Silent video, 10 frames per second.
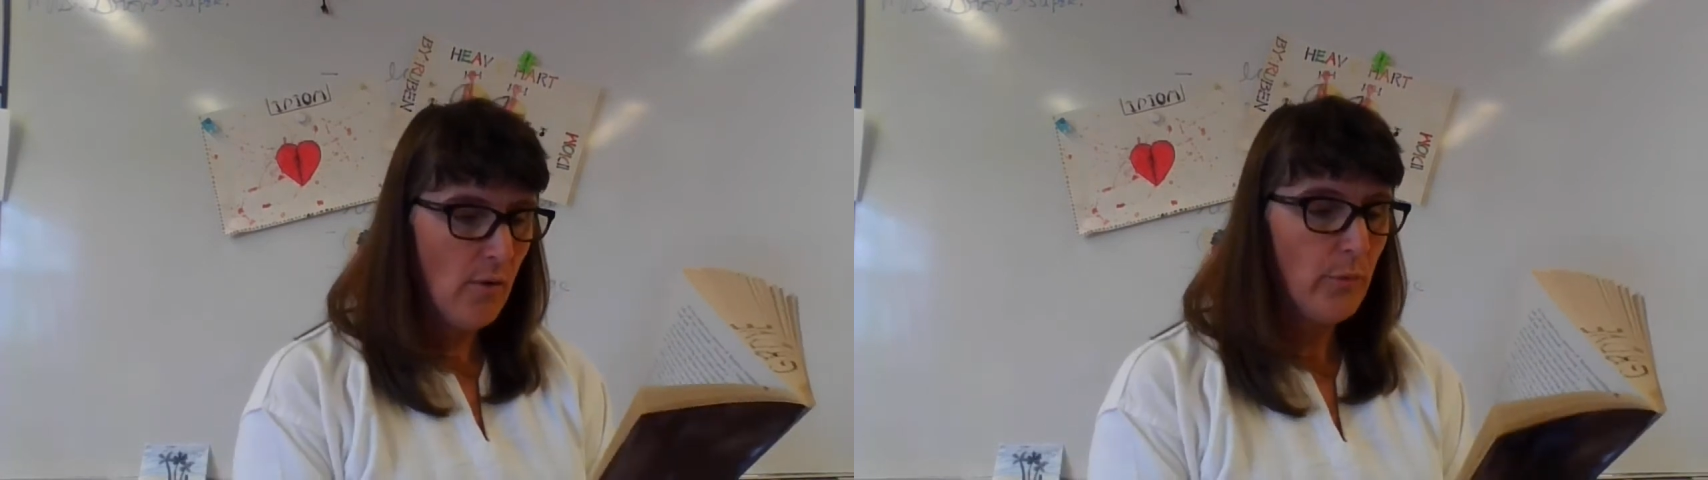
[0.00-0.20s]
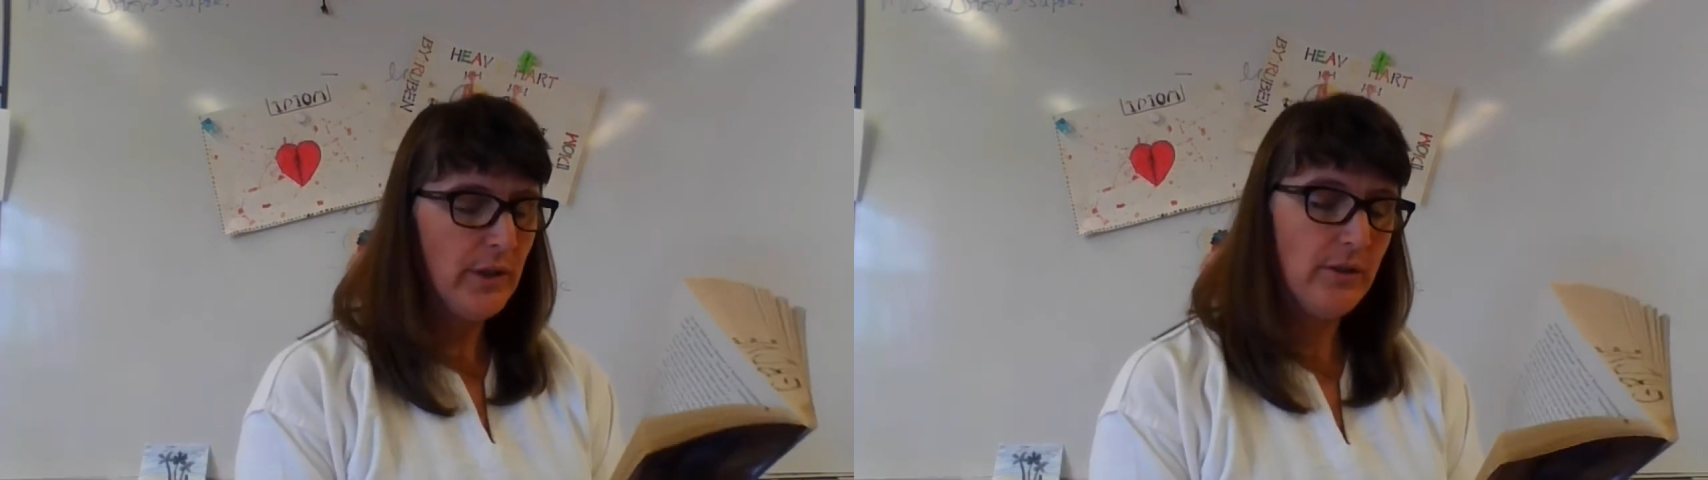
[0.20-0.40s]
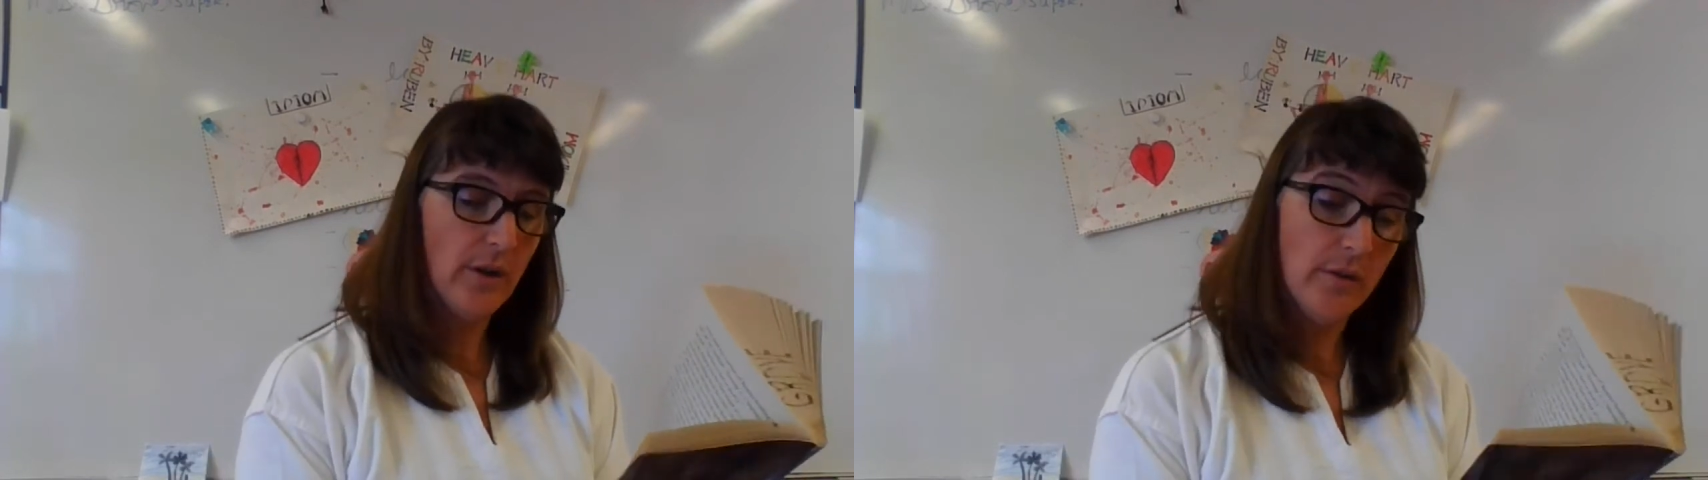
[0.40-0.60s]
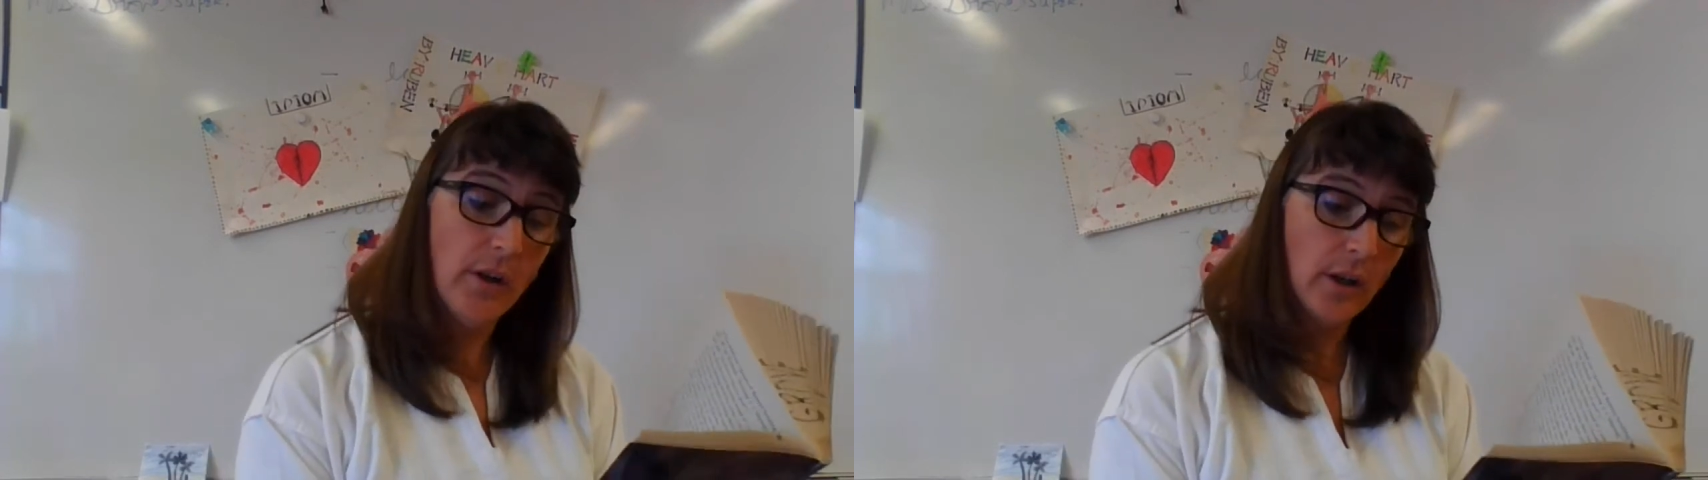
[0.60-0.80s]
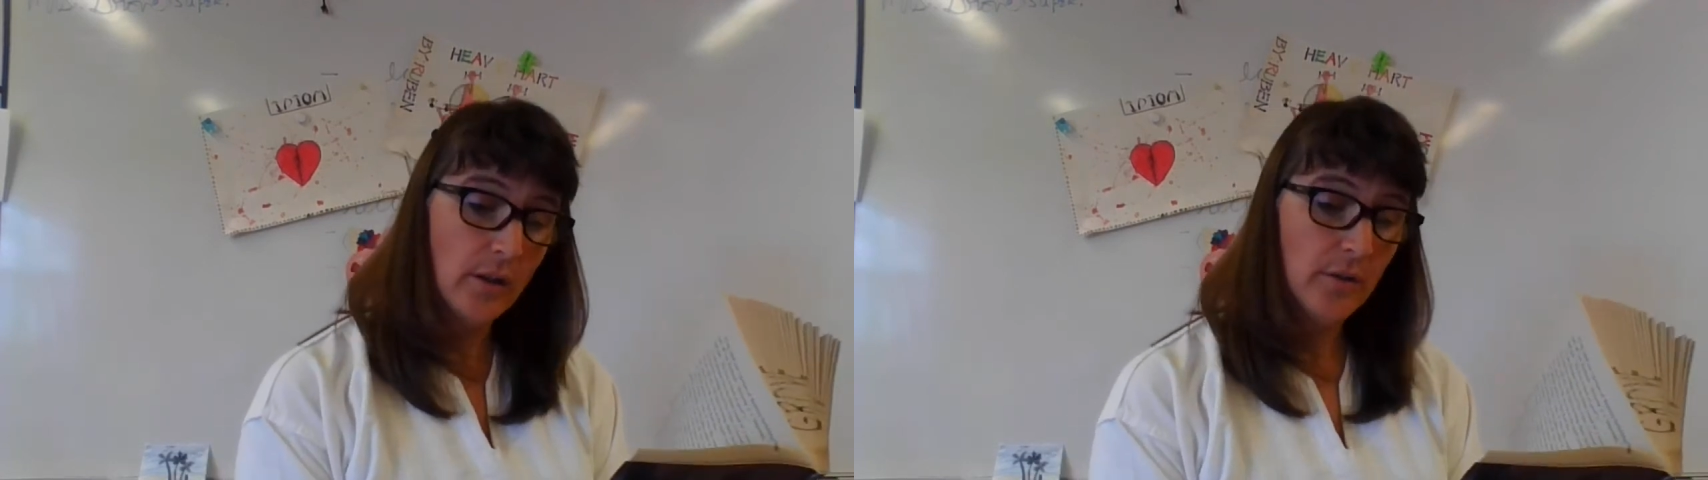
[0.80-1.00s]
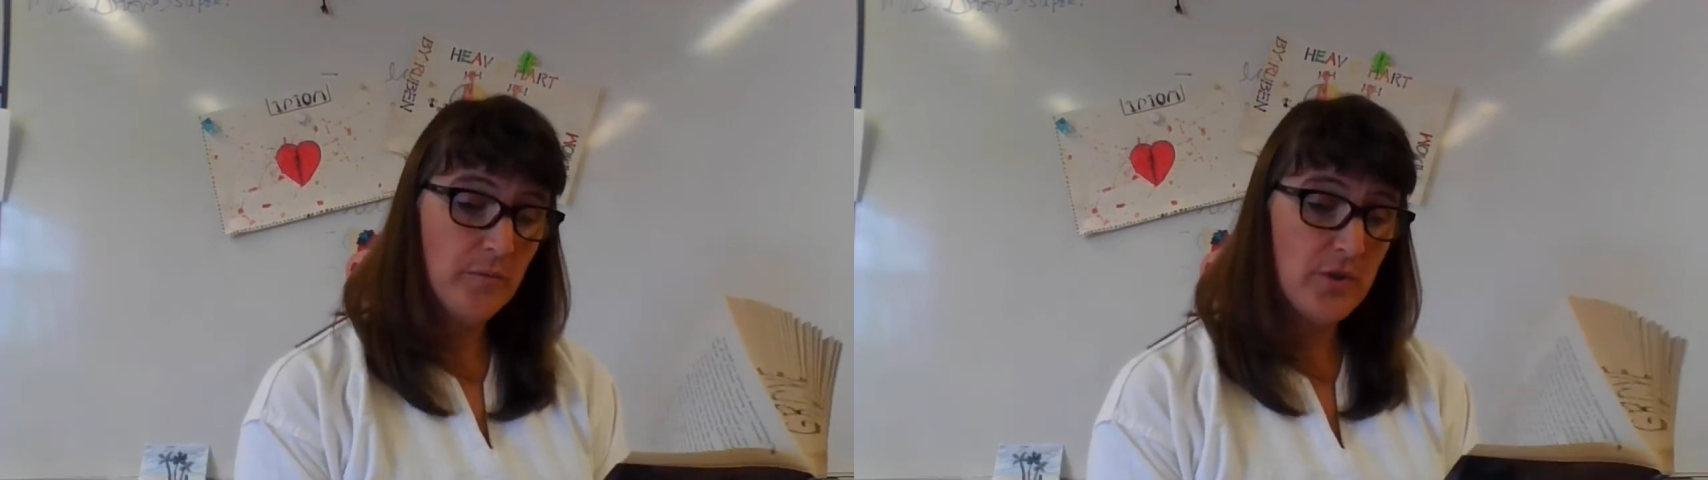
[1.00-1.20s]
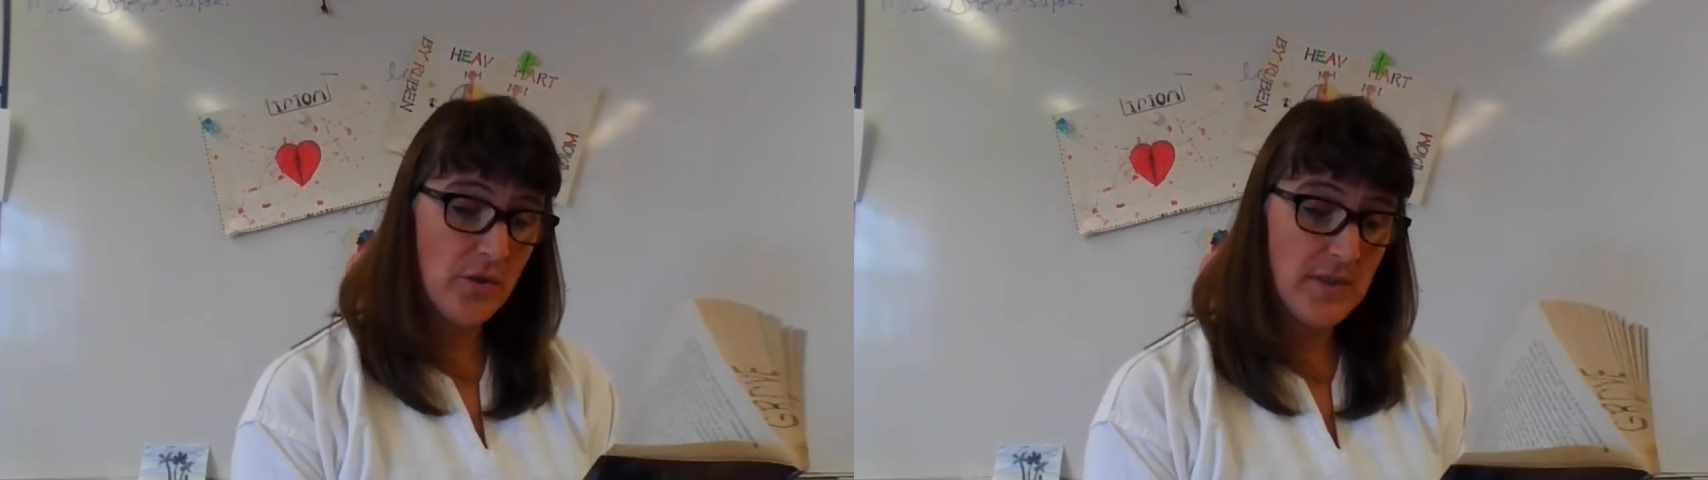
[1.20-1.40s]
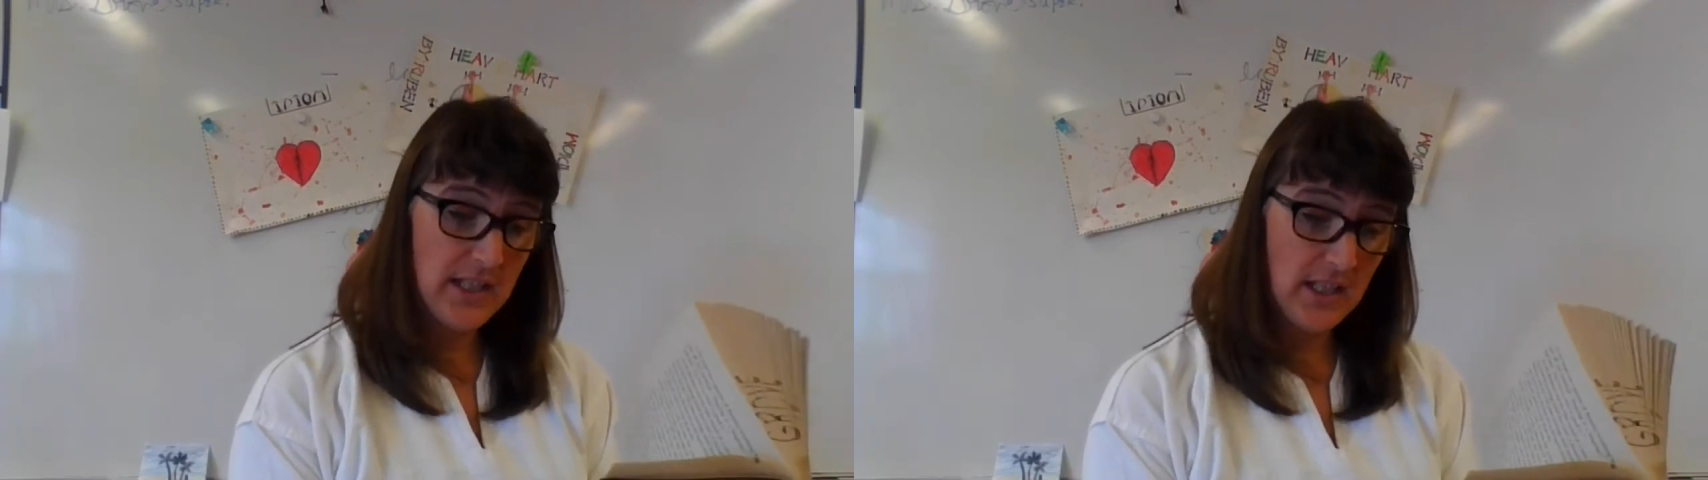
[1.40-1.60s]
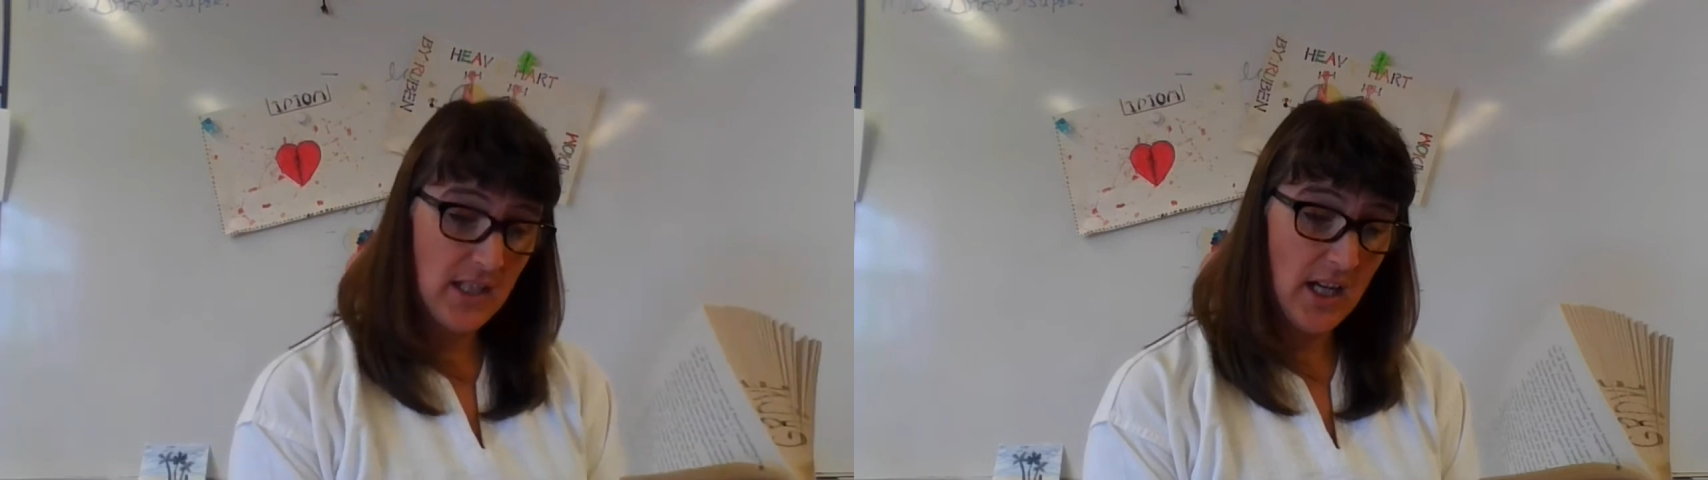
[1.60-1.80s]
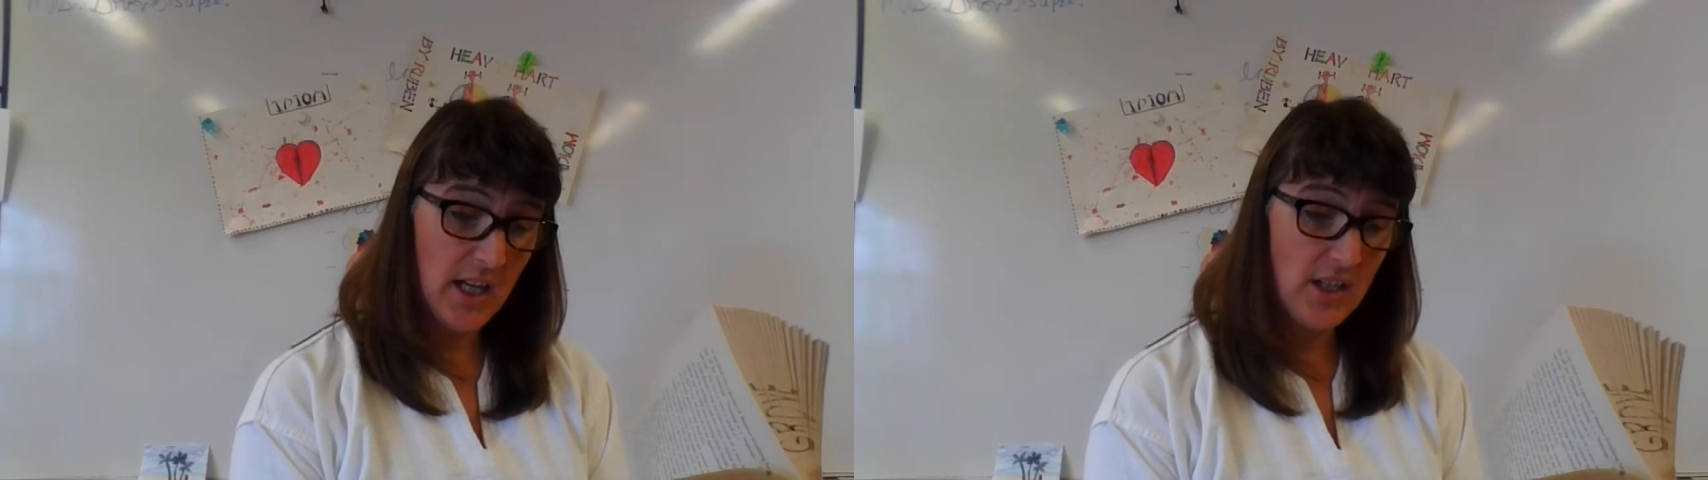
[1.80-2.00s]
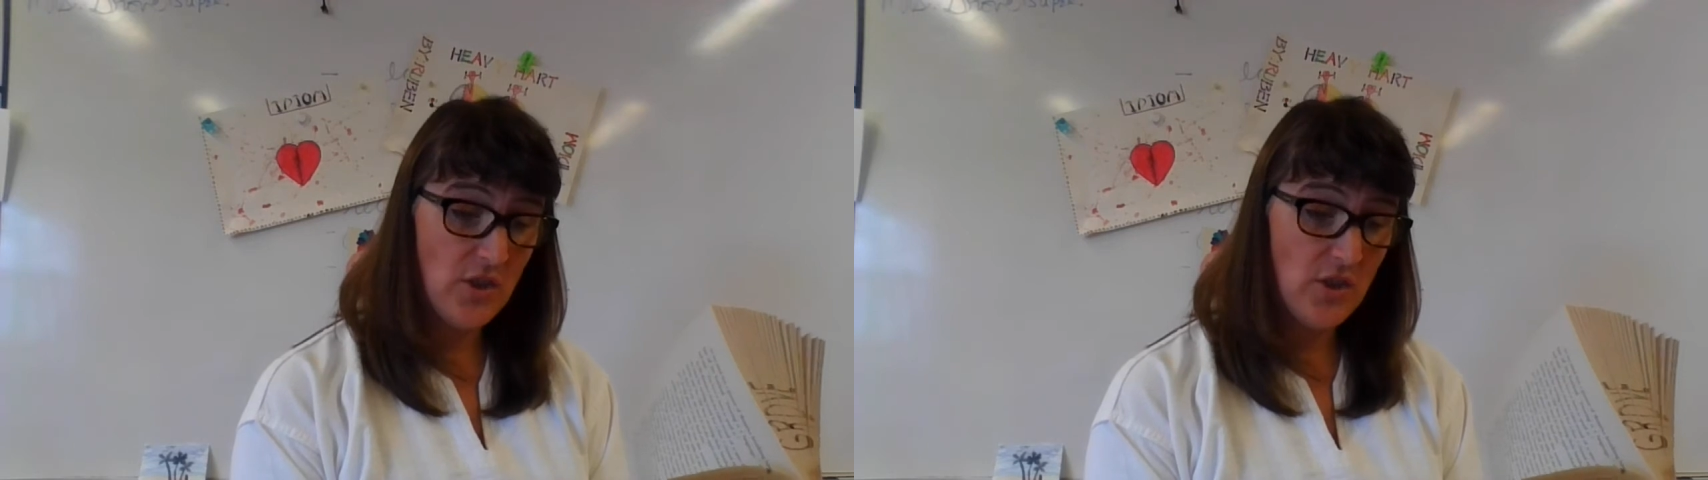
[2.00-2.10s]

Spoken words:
We'd go home, Josie and I,